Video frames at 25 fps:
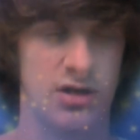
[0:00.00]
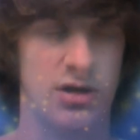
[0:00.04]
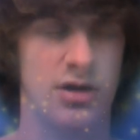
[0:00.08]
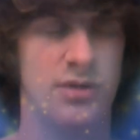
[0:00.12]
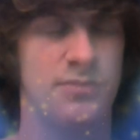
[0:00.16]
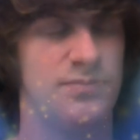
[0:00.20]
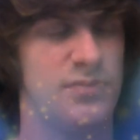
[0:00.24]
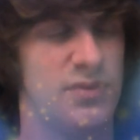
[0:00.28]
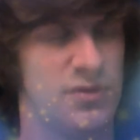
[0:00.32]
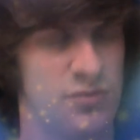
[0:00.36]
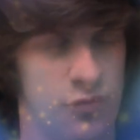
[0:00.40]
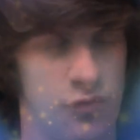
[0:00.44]

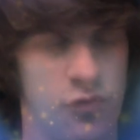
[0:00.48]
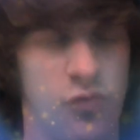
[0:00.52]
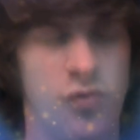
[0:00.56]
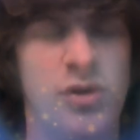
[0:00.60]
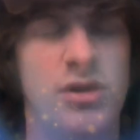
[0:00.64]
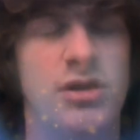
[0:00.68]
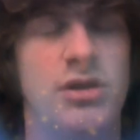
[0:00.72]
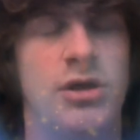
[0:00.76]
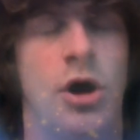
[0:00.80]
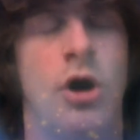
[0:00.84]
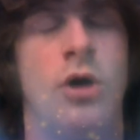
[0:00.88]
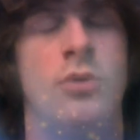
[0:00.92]
I
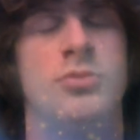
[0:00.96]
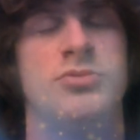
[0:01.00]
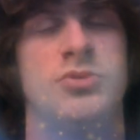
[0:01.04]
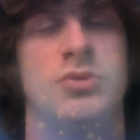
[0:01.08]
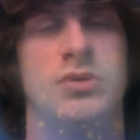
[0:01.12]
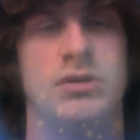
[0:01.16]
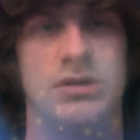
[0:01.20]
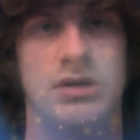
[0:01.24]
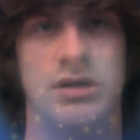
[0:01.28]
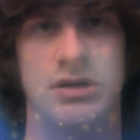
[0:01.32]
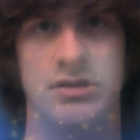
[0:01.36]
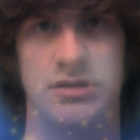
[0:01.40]
really hope
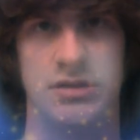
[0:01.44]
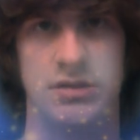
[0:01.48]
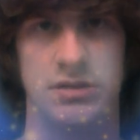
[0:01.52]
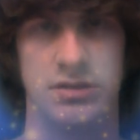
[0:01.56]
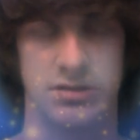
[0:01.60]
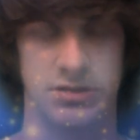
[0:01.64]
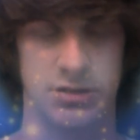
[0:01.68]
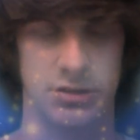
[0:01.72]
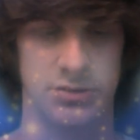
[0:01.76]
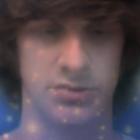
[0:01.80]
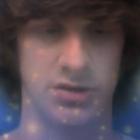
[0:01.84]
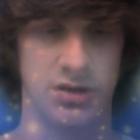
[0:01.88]
2018
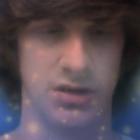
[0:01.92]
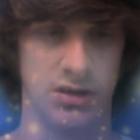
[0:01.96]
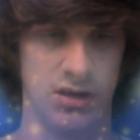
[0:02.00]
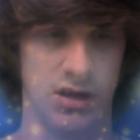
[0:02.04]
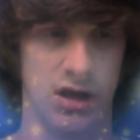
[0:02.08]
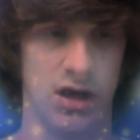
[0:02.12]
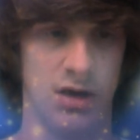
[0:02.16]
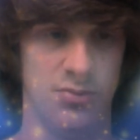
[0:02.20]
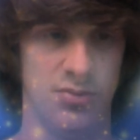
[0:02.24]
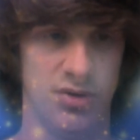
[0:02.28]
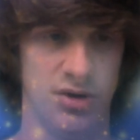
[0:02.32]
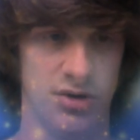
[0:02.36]
is going to be a
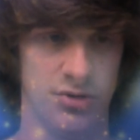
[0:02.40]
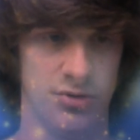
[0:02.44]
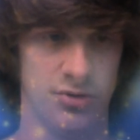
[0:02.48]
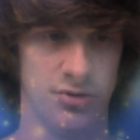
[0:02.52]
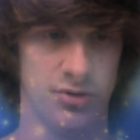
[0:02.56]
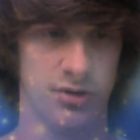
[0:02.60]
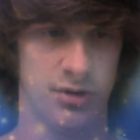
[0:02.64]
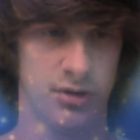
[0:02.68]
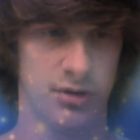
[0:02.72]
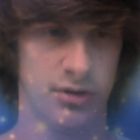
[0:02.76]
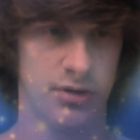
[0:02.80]
lot better.